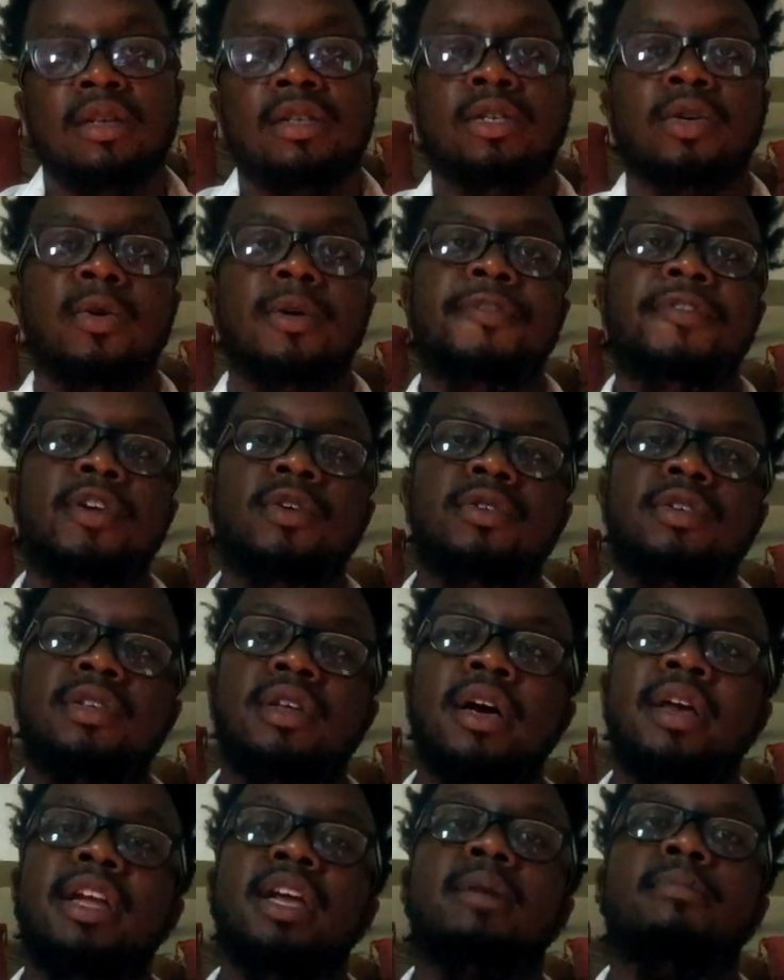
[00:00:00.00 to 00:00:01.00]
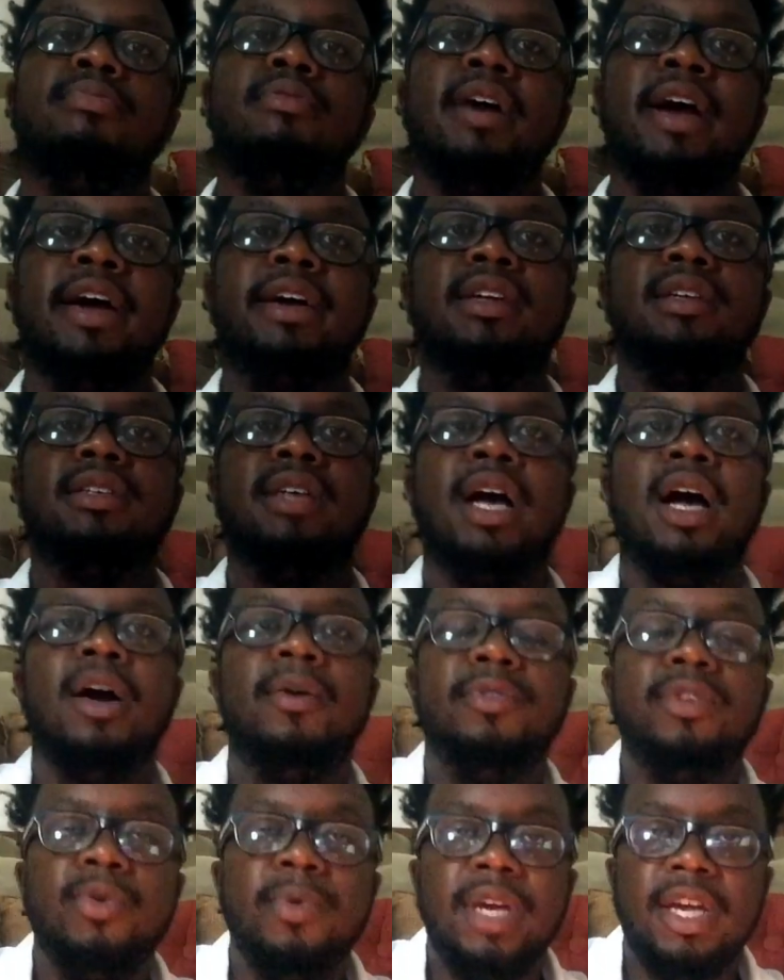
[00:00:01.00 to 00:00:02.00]
So if you study and practice
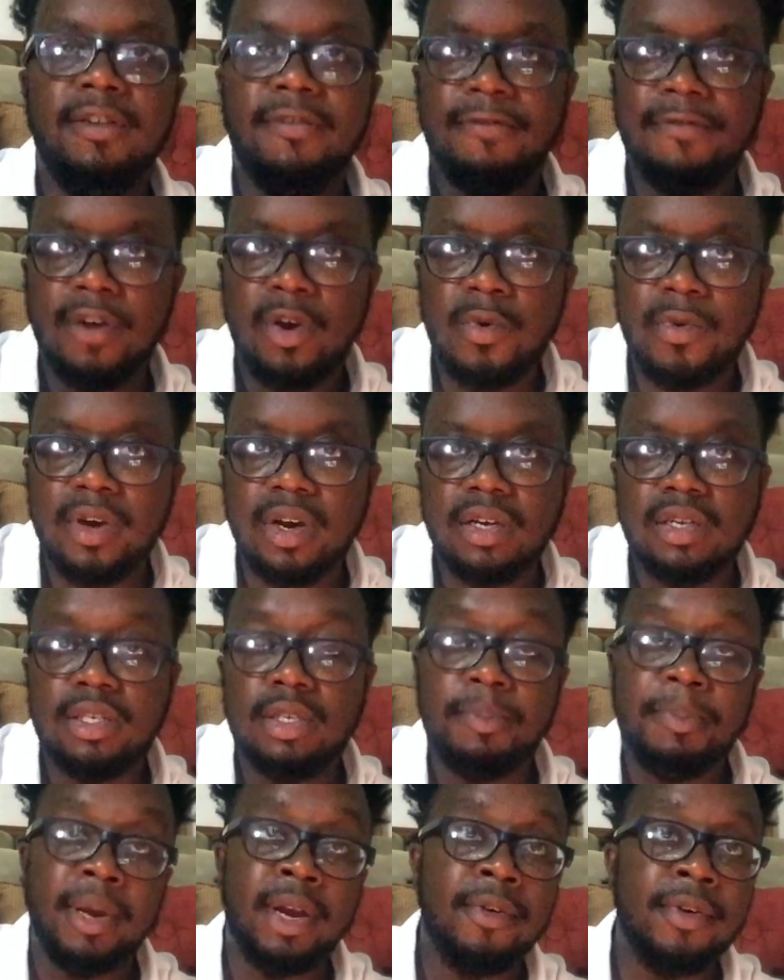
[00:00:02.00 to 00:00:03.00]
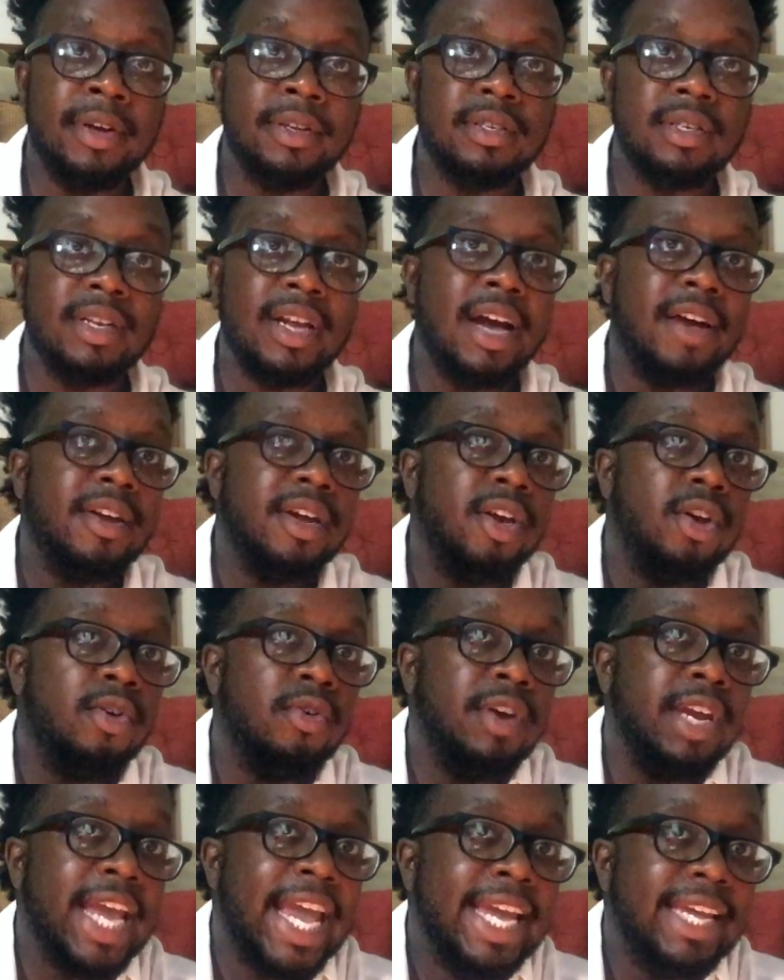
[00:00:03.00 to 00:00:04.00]
how to evoke spirits and how to
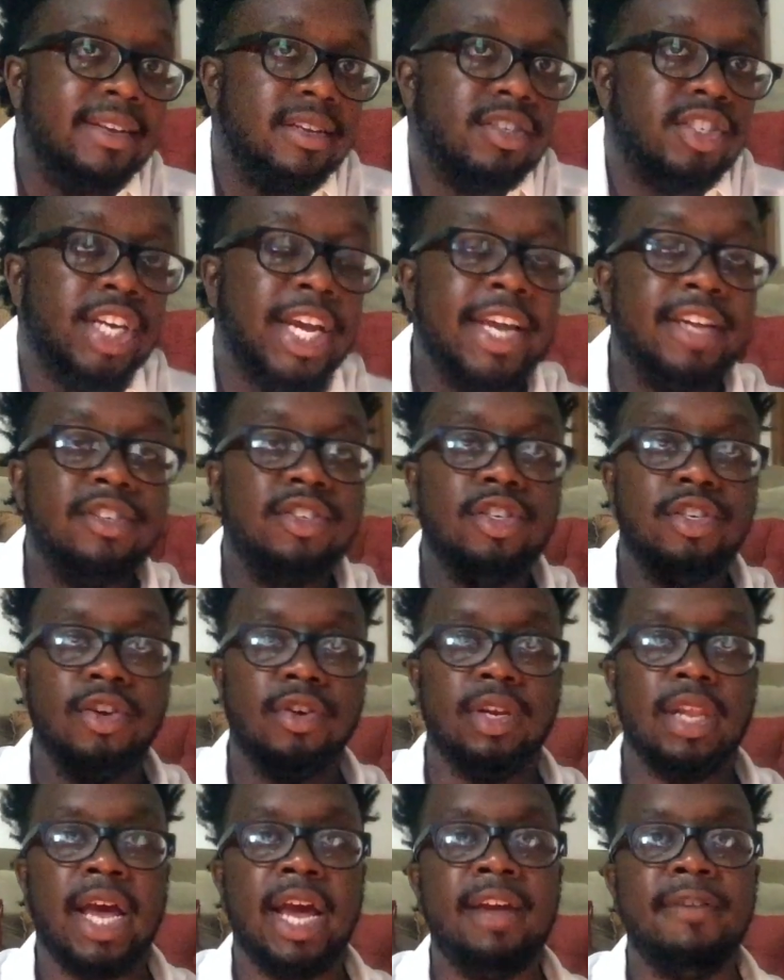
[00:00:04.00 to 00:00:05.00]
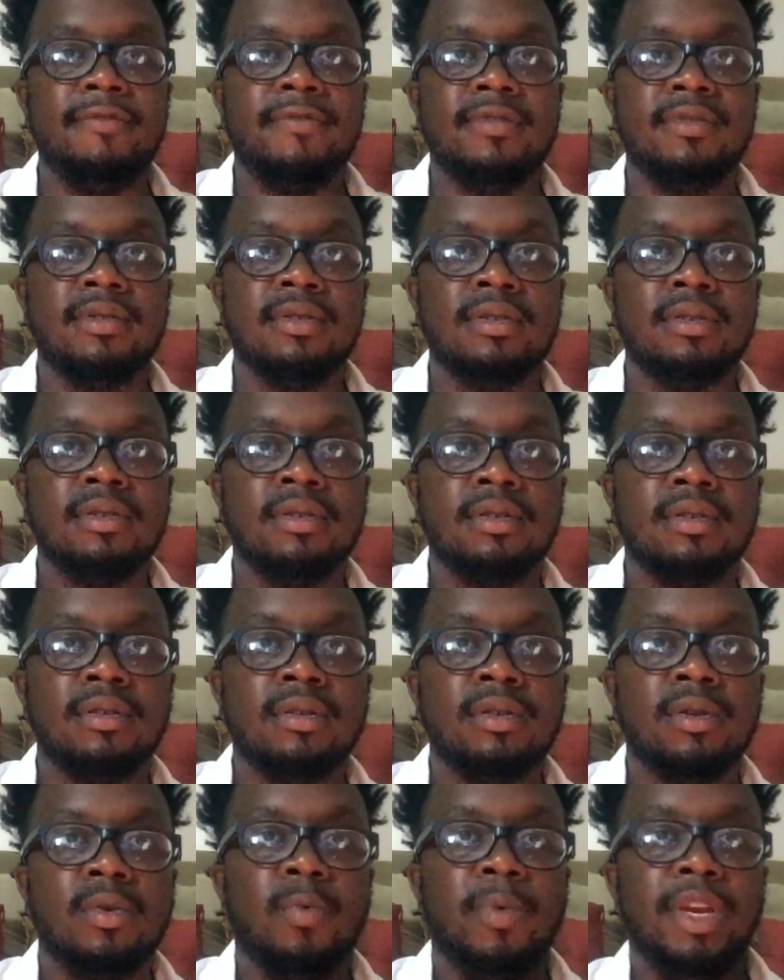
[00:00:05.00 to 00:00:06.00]
create change in your life,
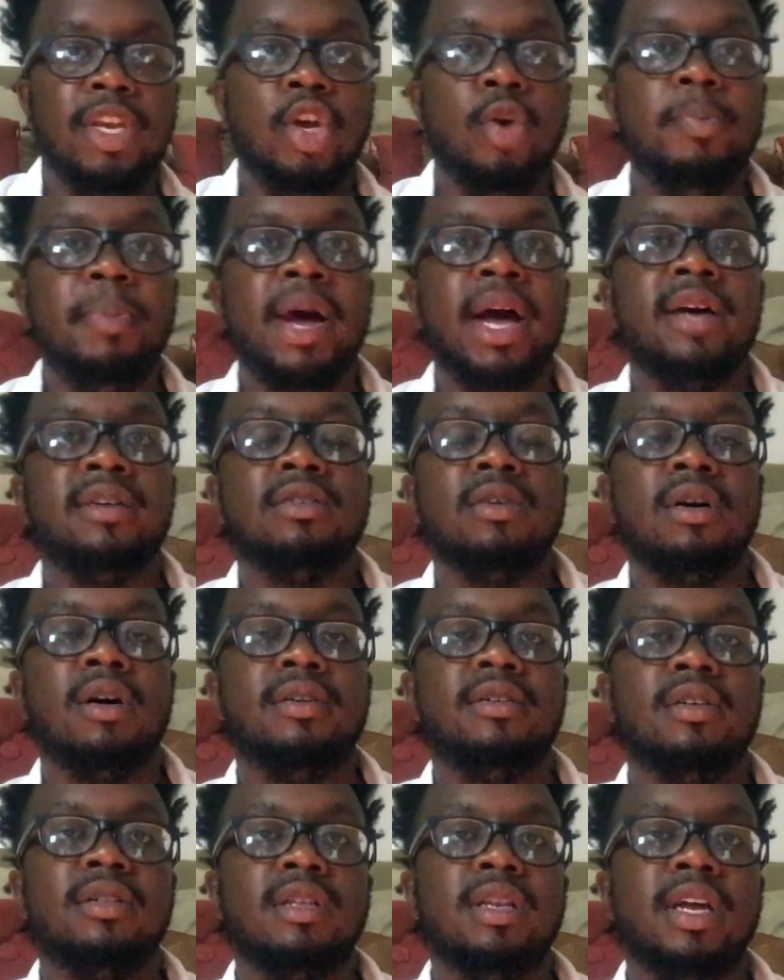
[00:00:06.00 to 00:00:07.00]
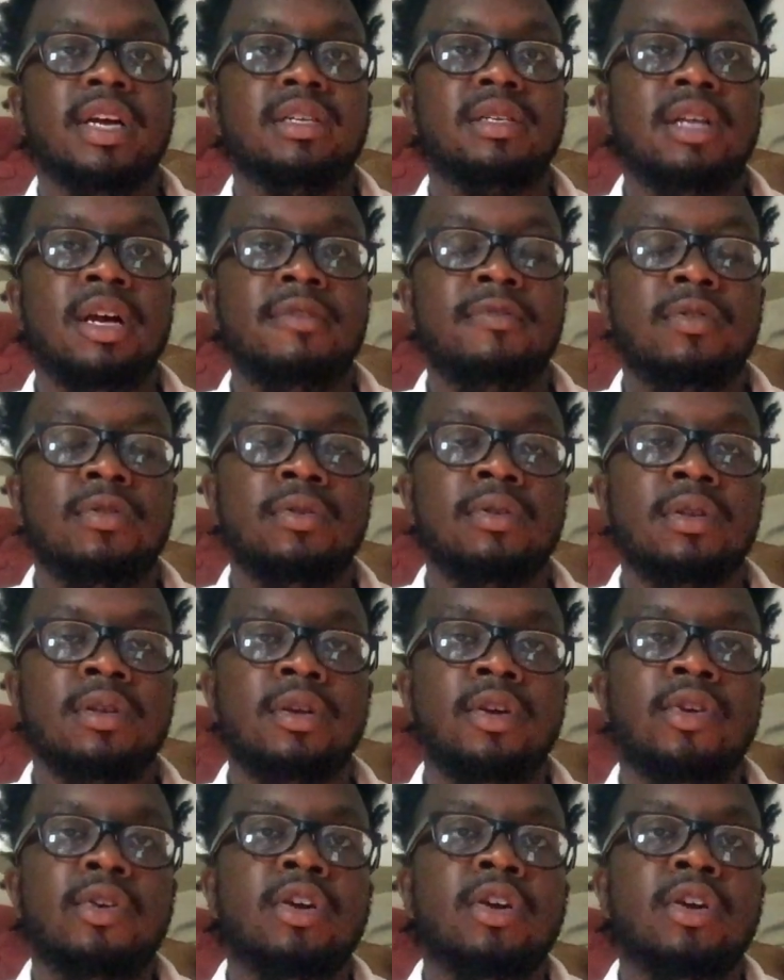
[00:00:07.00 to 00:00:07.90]
when you pass on to the next level,